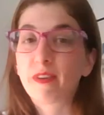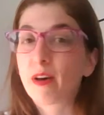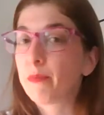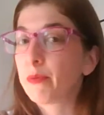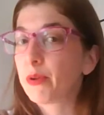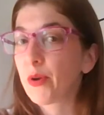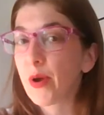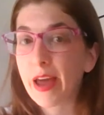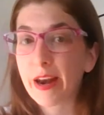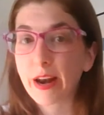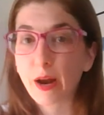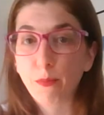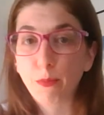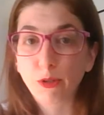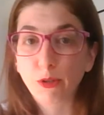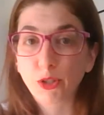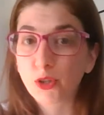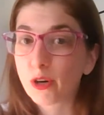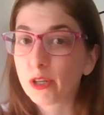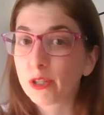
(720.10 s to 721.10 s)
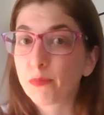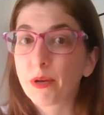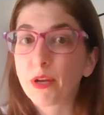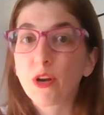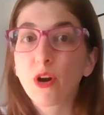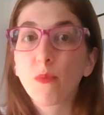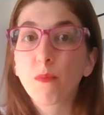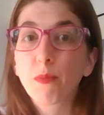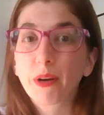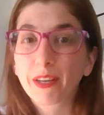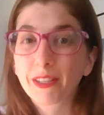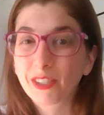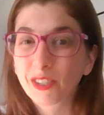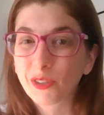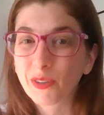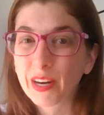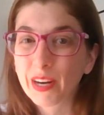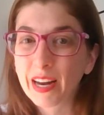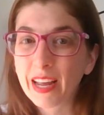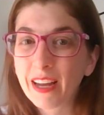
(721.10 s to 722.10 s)
film and you hand out brochures, but you don't book a
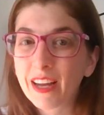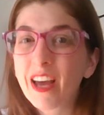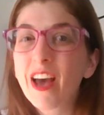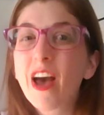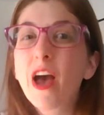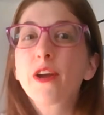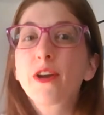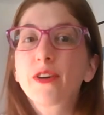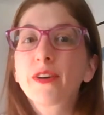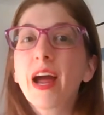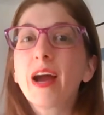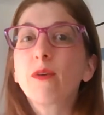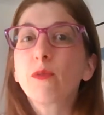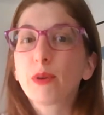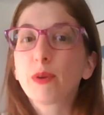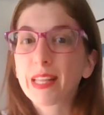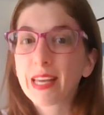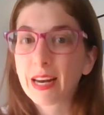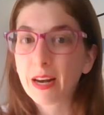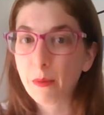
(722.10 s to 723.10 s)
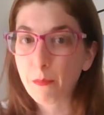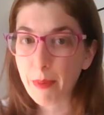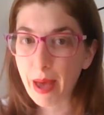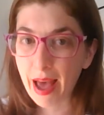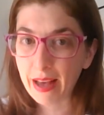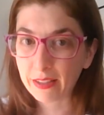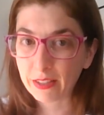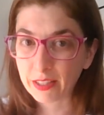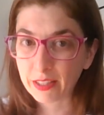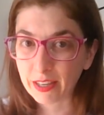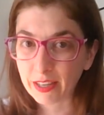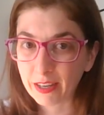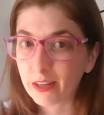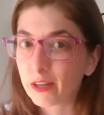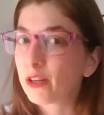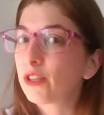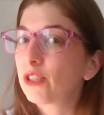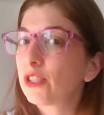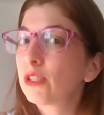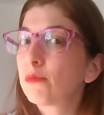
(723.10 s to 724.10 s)
screening, you're not really an ambassador.
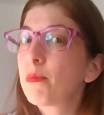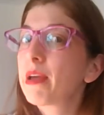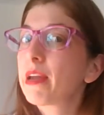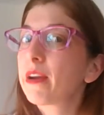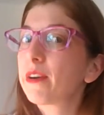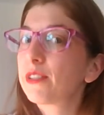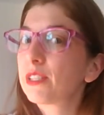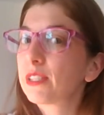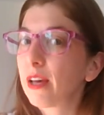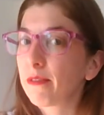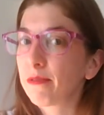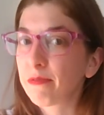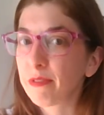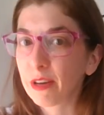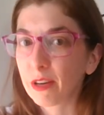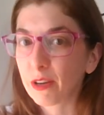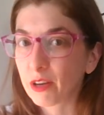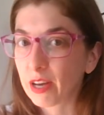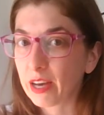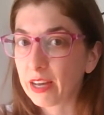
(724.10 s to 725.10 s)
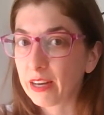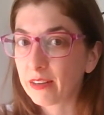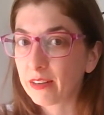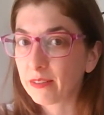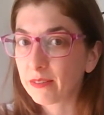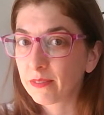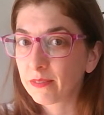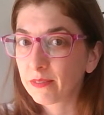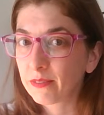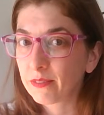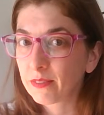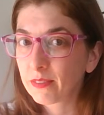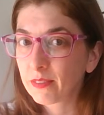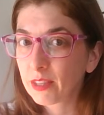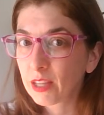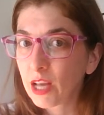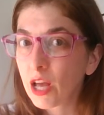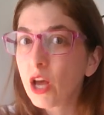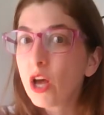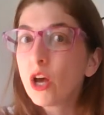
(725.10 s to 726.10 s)
You're just making yourself feel good.
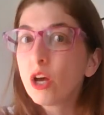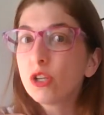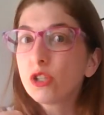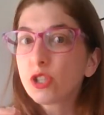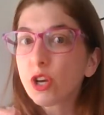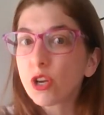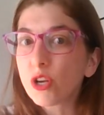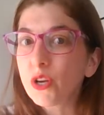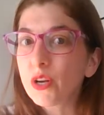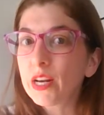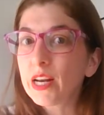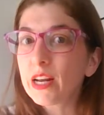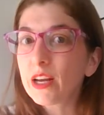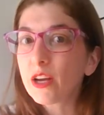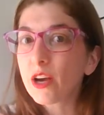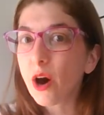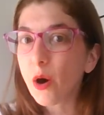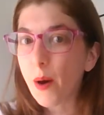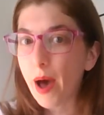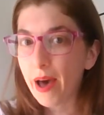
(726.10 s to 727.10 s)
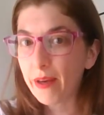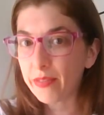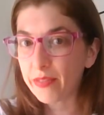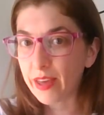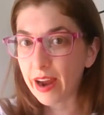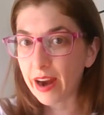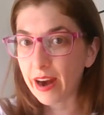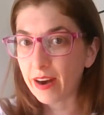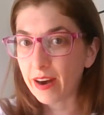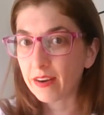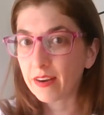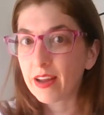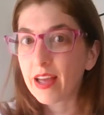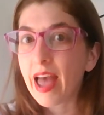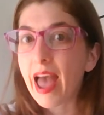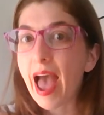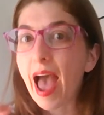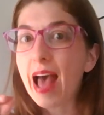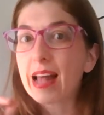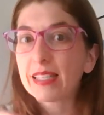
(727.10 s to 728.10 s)
So you need to go out there
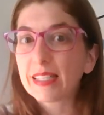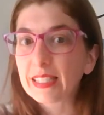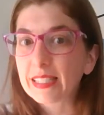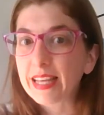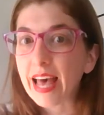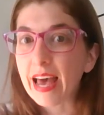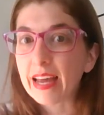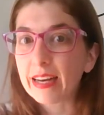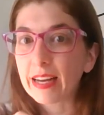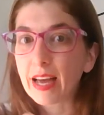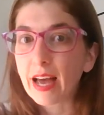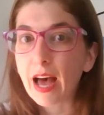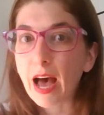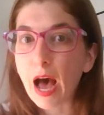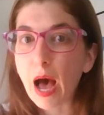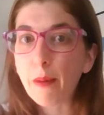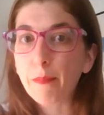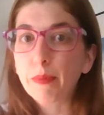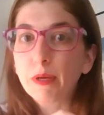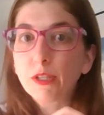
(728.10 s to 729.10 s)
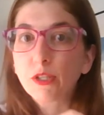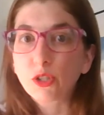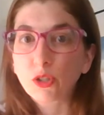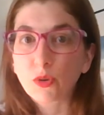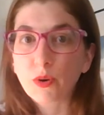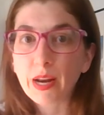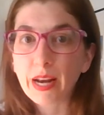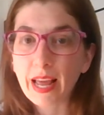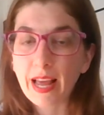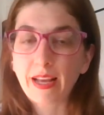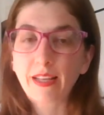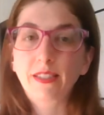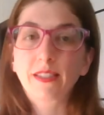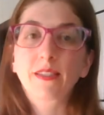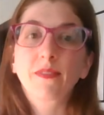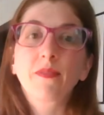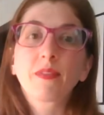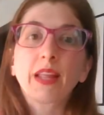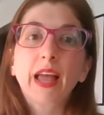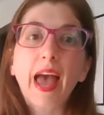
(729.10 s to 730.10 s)
and set up
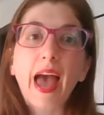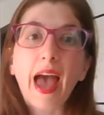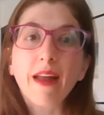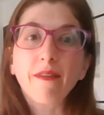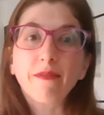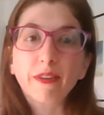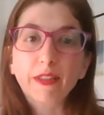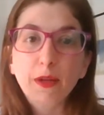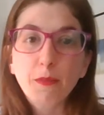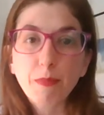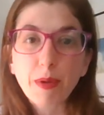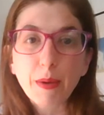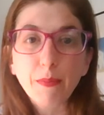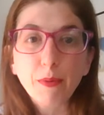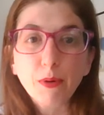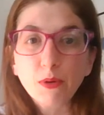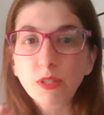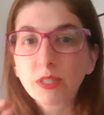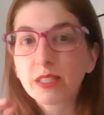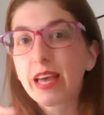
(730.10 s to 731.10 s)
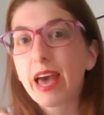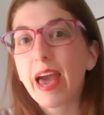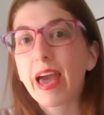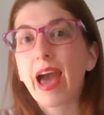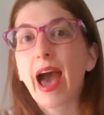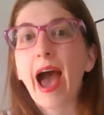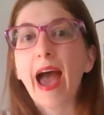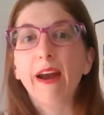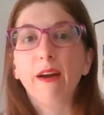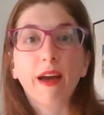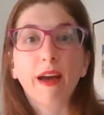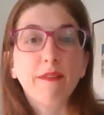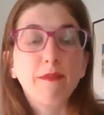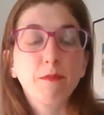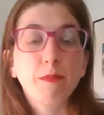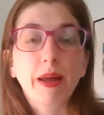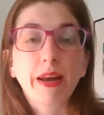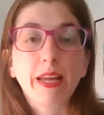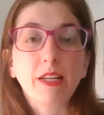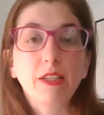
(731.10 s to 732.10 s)
screenings. And for the people who say, I don't have
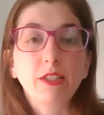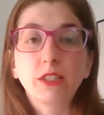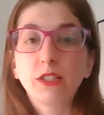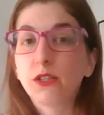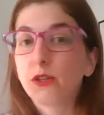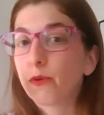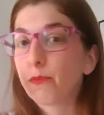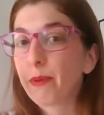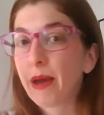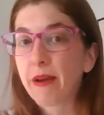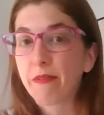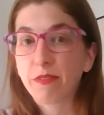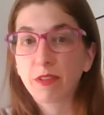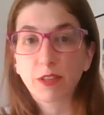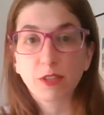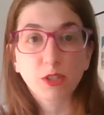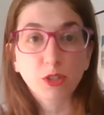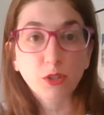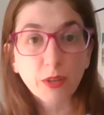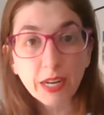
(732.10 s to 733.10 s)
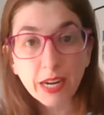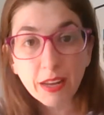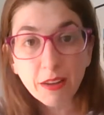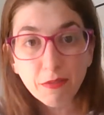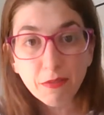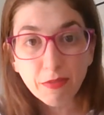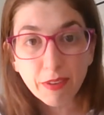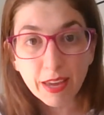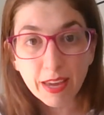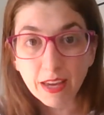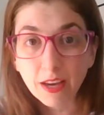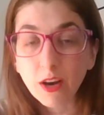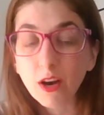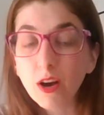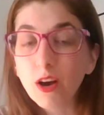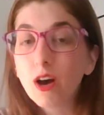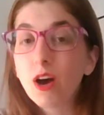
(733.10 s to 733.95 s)
money to pay for the screening fee,